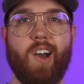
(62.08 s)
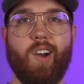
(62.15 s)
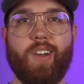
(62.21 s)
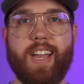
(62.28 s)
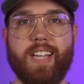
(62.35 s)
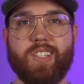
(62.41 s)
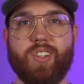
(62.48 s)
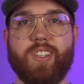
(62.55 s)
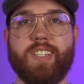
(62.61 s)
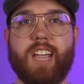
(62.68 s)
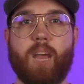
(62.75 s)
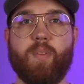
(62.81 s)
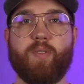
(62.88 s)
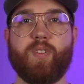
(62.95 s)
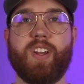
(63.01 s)
Okay, so the
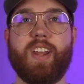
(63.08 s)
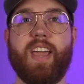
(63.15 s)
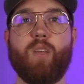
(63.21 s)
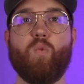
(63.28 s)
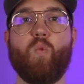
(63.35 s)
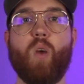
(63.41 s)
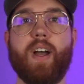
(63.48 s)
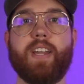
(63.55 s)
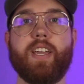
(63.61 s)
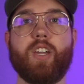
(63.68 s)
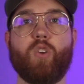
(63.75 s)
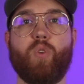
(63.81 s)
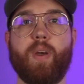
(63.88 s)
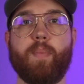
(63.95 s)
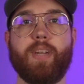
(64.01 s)
topic for today, what
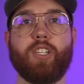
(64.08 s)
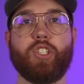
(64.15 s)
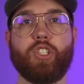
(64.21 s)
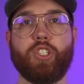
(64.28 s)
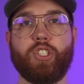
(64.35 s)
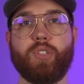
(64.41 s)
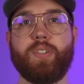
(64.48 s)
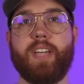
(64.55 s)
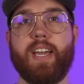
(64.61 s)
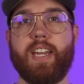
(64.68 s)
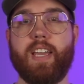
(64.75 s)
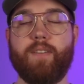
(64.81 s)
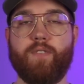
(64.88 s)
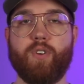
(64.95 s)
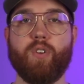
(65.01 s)
equipment should you get
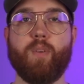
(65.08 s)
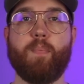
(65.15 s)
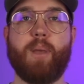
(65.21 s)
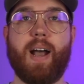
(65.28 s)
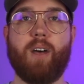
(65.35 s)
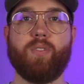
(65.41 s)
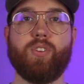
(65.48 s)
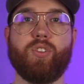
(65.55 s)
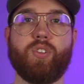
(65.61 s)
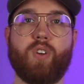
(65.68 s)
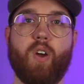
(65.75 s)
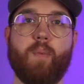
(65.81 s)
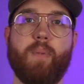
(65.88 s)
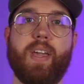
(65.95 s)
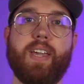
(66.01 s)
if you're about to
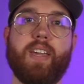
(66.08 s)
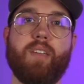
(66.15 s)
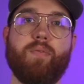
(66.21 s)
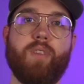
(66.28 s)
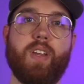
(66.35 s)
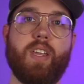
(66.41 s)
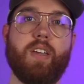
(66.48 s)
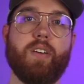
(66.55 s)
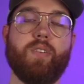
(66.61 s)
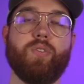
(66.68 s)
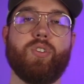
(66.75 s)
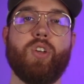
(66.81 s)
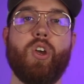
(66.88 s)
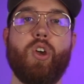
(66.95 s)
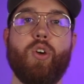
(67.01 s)
start making
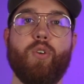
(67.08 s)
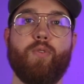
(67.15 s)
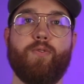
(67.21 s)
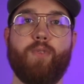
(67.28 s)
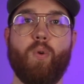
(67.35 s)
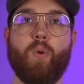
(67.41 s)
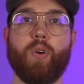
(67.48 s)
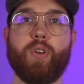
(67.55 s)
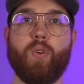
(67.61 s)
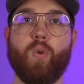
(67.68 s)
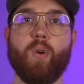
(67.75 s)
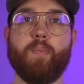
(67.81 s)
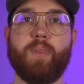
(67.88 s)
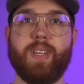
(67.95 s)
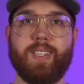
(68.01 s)
videos for
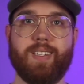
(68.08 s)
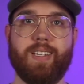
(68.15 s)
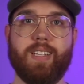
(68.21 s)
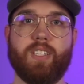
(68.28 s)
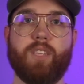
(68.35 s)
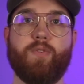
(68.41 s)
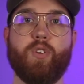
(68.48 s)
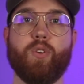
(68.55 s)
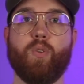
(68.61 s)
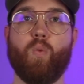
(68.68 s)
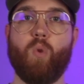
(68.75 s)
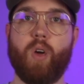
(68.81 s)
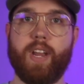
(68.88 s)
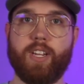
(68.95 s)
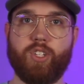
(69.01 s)
your business? If you're
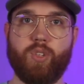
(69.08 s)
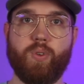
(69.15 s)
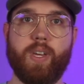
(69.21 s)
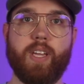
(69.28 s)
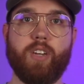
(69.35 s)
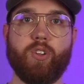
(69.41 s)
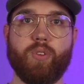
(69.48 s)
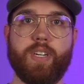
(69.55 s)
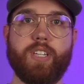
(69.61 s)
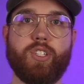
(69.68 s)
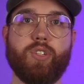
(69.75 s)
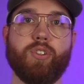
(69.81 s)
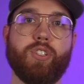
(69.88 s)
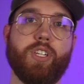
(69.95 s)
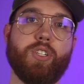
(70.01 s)
wanting to
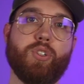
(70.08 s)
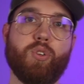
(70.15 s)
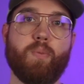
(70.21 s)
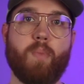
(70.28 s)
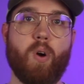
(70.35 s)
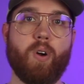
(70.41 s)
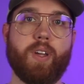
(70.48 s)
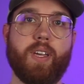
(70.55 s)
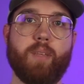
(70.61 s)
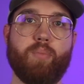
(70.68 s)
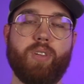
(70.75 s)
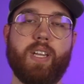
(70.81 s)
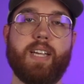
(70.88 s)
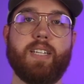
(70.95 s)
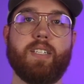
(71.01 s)
increase your digital
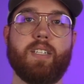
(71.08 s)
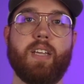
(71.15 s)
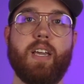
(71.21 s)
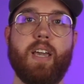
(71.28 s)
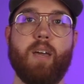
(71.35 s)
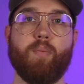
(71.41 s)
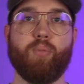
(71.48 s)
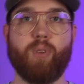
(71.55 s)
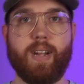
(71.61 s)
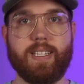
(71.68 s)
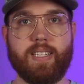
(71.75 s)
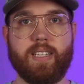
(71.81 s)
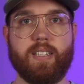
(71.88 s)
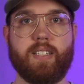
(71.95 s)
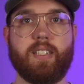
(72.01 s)
marketplace
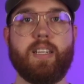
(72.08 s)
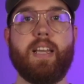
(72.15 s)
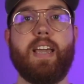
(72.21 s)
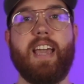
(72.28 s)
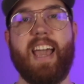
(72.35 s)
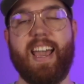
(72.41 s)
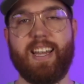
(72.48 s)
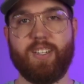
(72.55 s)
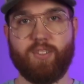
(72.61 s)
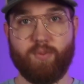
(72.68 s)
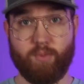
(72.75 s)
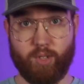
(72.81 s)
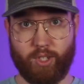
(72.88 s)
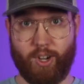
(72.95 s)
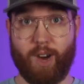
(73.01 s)
presence and
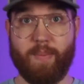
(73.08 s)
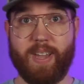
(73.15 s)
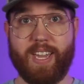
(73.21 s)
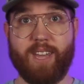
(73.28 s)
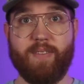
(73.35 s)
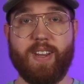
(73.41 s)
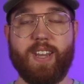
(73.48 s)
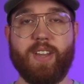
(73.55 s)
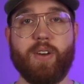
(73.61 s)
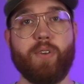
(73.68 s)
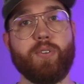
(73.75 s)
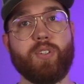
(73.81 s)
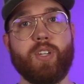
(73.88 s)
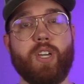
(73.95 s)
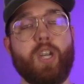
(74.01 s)
start making
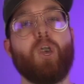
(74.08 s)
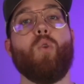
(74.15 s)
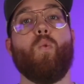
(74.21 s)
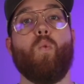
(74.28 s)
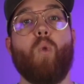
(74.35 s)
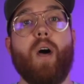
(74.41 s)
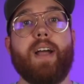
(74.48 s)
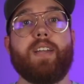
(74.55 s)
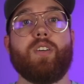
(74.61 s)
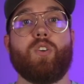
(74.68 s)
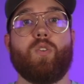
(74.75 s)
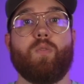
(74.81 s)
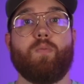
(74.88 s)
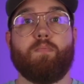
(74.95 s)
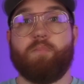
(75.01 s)
videos, what
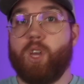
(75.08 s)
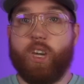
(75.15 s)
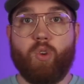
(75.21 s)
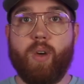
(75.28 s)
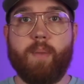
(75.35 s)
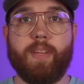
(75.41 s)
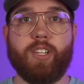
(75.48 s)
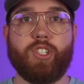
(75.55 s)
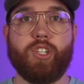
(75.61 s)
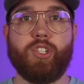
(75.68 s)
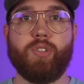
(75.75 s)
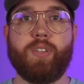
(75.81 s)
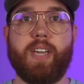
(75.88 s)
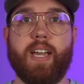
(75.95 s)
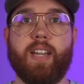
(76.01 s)
equipment
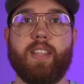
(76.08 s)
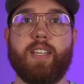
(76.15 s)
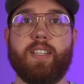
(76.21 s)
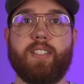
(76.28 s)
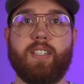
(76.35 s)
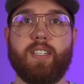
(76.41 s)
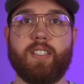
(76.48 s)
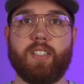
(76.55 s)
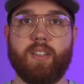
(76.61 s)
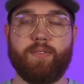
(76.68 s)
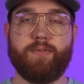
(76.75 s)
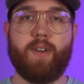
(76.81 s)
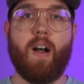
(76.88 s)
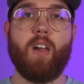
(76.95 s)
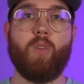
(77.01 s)
should you get? This is
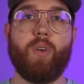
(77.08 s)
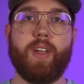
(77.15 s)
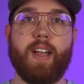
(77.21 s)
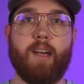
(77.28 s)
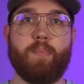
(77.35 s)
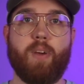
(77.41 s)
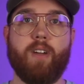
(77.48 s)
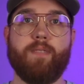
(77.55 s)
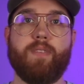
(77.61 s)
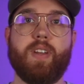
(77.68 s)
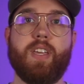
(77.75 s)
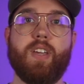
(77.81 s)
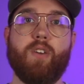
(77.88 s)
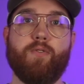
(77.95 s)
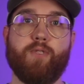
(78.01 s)
following up our
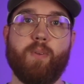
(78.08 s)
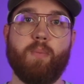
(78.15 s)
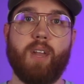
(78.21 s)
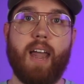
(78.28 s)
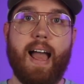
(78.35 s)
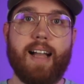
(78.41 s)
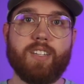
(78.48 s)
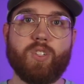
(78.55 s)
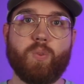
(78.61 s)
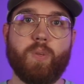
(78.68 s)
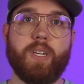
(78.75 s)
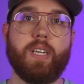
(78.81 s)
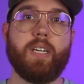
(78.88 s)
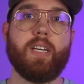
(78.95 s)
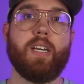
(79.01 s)
video from last
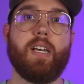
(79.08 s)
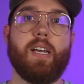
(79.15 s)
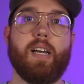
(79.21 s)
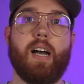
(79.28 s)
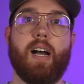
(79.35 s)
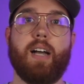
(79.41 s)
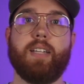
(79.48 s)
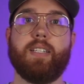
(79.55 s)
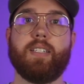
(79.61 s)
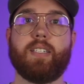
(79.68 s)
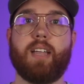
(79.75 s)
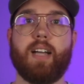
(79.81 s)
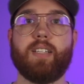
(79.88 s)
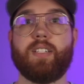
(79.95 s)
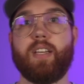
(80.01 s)
week
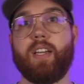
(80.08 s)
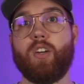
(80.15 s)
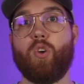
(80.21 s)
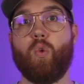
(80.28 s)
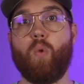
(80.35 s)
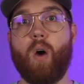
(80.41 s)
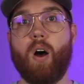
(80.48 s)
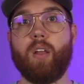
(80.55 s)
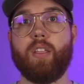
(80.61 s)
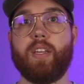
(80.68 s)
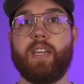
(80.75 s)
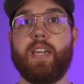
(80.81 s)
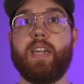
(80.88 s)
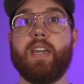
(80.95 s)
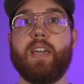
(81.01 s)
discussing
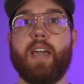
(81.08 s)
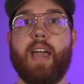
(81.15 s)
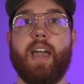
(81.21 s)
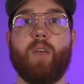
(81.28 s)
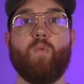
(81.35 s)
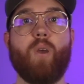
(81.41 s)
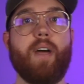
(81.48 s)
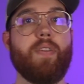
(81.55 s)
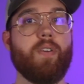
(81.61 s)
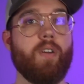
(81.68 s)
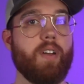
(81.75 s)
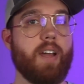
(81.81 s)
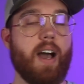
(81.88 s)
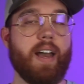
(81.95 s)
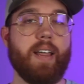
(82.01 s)
quality and whether
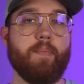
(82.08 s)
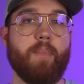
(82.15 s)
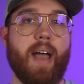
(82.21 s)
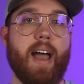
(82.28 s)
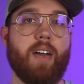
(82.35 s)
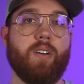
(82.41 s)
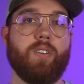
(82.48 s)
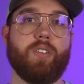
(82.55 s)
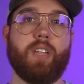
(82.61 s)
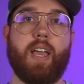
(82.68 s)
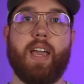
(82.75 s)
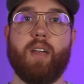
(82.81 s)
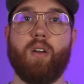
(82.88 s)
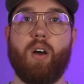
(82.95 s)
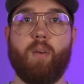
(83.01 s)
or not it matters.
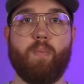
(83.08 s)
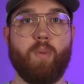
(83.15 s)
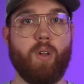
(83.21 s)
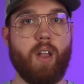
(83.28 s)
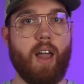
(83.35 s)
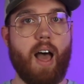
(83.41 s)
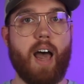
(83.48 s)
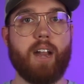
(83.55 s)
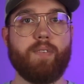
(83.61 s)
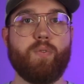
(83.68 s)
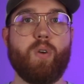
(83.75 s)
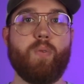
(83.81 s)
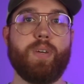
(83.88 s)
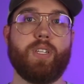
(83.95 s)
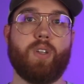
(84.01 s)
And a lot of
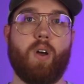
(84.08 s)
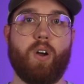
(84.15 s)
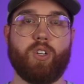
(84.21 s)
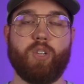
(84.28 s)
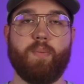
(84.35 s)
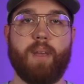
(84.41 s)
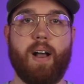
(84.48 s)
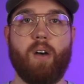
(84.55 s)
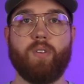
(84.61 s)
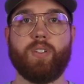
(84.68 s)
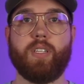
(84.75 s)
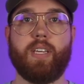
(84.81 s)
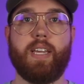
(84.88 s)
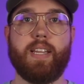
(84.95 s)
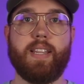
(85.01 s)
what we talked
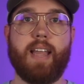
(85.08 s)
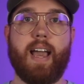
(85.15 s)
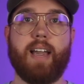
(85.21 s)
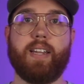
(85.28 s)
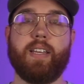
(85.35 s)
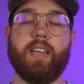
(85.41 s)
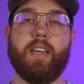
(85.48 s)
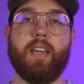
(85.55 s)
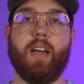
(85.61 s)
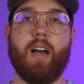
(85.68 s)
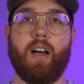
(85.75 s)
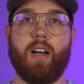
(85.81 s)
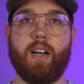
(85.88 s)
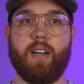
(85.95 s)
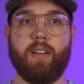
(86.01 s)
about in that
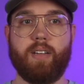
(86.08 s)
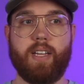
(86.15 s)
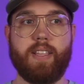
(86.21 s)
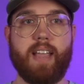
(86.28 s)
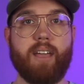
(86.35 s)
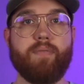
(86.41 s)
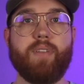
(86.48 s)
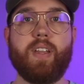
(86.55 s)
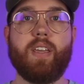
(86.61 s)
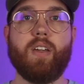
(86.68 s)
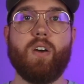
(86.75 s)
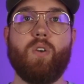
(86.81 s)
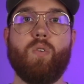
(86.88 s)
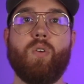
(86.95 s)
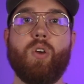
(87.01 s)

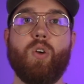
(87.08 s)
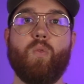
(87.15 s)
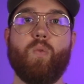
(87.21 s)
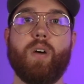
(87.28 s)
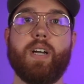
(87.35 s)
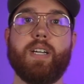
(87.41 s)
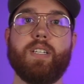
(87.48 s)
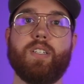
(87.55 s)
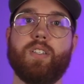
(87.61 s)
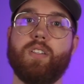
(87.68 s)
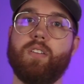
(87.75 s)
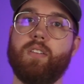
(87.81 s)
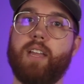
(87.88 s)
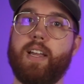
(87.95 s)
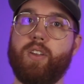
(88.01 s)
video was
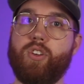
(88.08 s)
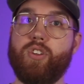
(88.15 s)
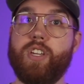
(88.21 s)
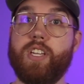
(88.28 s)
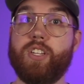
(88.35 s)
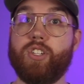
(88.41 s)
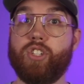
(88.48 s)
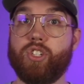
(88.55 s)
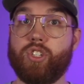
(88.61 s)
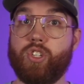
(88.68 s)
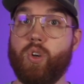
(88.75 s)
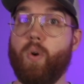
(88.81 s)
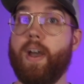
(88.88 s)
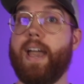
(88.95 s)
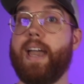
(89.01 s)
that you need to
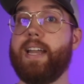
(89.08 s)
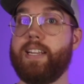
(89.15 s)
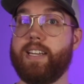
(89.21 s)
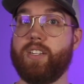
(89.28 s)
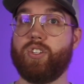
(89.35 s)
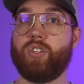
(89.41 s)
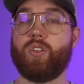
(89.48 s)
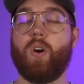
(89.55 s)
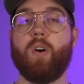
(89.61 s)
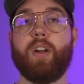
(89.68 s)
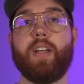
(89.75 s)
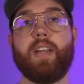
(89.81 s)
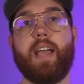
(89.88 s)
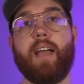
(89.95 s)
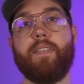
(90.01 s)
just go ahead and get
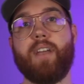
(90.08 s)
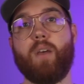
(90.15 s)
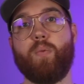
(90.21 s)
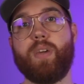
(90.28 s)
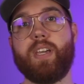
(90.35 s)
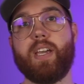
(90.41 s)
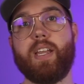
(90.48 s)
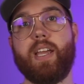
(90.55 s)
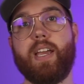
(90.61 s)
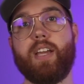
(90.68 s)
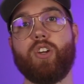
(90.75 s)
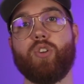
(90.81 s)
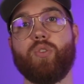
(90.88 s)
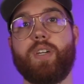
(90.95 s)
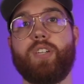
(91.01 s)
started and that we can
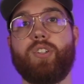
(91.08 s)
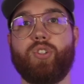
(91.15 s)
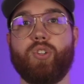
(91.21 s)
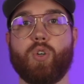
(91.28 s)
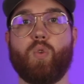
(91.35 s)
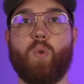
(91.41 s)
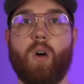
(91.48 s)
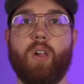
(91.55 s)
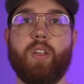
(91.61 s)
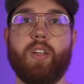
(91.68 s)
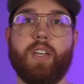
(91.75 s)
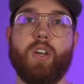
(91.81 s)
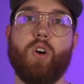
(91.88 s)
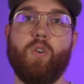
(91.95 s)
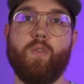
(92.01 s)
increase your
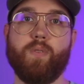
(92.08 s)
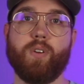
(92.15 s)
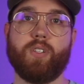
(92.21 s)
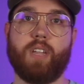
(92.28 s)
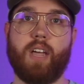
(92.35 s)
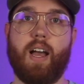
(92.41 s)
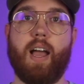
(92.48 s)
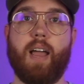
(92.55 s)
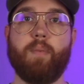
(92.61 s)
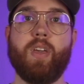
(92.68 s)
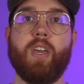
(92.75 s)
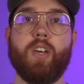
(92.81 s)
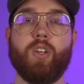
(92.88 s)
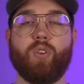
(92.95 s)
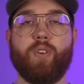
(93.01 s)
quality over time.
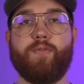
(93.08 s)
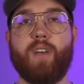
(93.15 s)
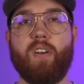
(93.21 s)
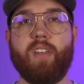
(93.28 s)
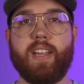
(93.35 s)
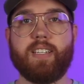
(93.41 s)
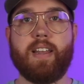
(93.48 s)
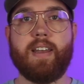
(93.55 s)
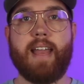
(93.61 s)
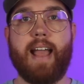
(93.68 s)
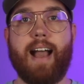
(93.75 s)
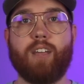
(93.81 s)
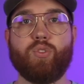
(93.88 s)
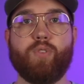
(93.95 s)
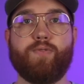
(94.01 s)
So I felt as a
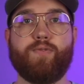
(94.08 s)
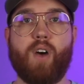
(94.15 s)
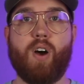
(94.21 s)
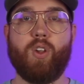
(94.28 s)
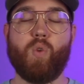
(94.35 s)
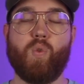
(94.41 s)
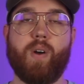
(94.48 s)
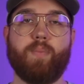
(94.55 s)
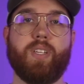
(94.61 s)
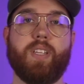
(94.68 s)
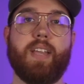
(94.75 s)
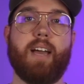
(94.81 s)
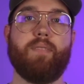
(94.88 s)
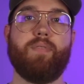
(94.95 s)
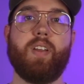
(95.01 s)
natural follow-up to
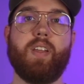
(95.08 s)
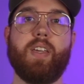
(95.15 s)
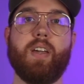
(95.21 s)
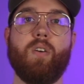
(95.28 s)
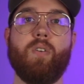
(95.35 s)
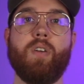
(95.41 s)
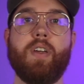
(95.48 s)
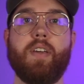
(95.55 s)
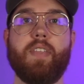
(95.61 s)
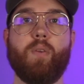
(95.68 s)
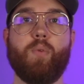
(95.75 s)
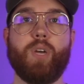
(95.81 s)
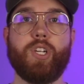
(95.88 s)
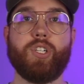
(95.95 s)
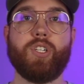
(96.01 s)
that video
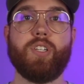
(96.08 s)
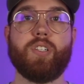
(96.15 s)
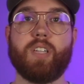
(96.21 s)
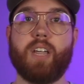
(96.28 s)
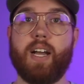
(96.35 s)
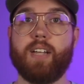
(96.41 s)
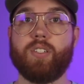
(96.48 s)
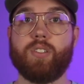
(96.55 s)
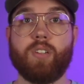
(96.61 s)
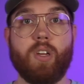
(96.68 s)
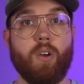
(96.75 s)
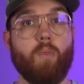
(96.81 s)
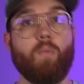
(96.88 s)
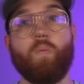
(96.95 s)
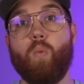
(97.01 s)
that we should discuss
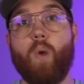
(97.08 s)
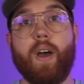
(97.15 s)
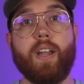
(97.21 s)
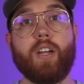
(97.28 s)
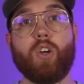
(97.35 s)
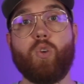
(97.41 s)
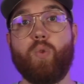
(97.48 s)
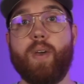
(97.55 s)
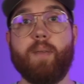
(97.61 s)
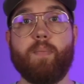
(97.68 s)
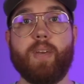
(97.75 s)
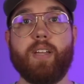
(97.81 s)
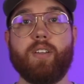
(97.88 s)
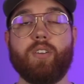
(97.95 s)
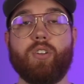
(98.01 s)
what
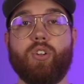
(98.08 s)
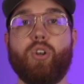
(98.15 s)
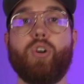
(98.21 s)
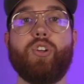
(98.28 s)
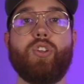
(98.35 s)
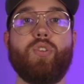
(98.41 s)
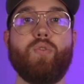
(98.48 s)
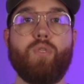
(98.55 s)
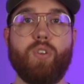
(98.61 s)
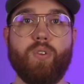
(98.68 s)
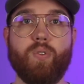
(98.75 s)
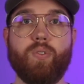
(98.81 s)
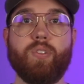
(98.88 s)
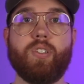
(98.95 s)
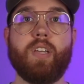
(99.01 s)
equipment could you
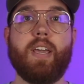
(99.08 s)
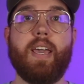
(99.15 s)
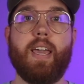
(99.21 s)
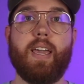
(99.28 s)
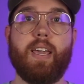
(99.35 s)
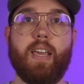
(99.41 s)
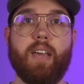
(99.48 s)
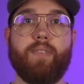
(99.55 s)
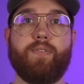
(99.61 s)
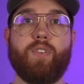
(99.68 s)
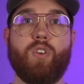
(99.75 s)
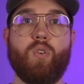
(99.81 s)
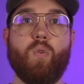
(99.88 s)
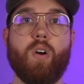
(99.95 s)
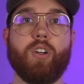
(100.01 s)
use if
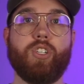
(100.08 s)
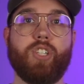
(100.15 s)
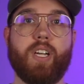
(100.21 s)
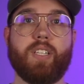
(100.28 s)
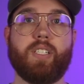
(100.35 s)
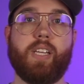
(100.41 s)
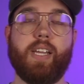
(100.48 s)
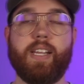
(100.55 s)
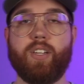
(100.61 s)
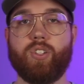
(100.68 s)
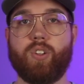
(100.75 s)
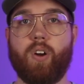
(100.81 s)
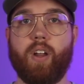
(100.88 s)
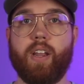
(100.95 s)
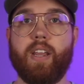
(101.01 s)
you are just getting
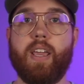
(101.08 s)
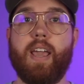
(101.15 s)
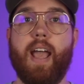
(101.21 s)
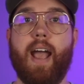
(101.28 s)
started.